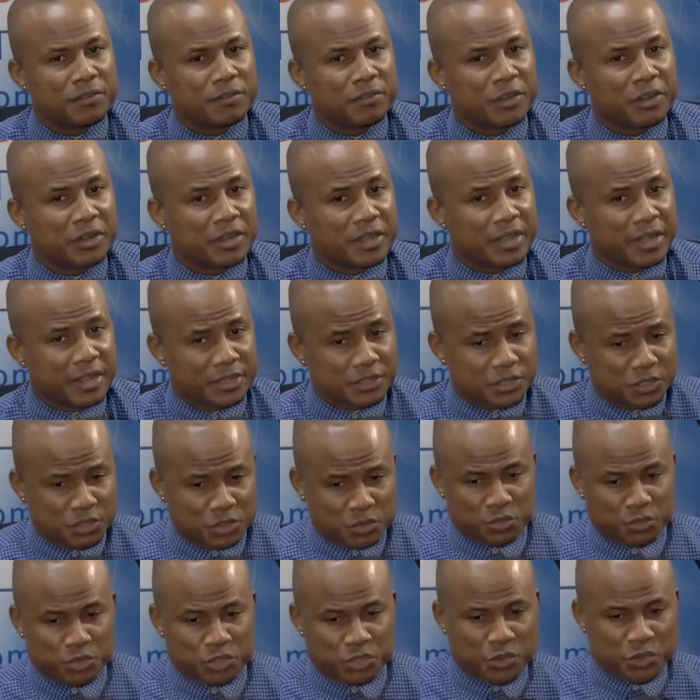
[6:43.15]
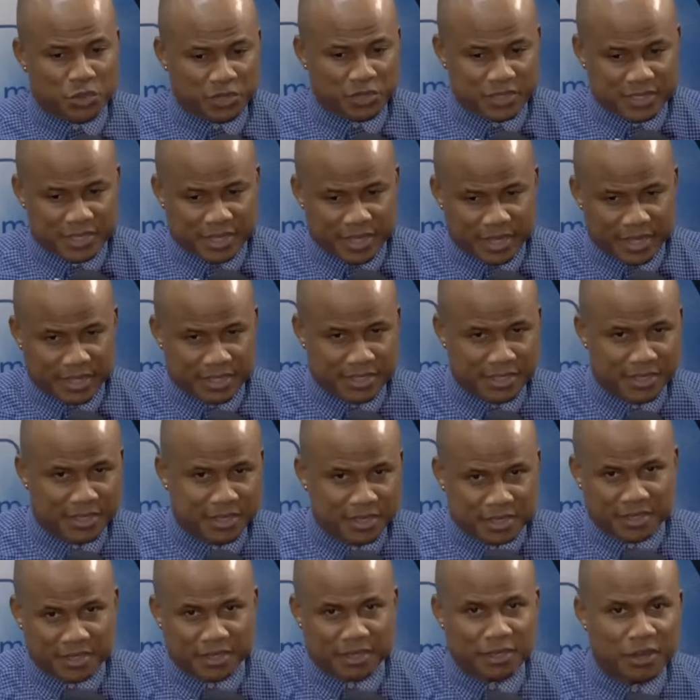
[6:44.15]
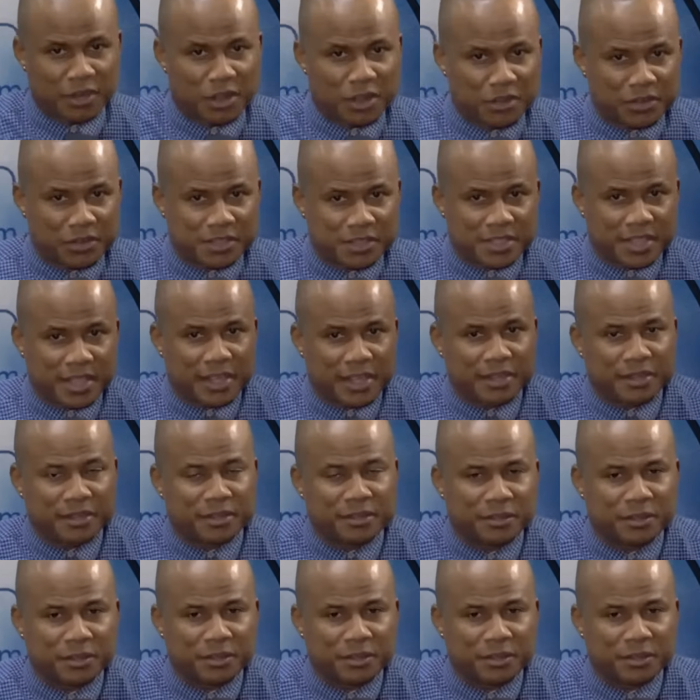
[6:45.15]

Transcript: veranda has two short sides and a longer side,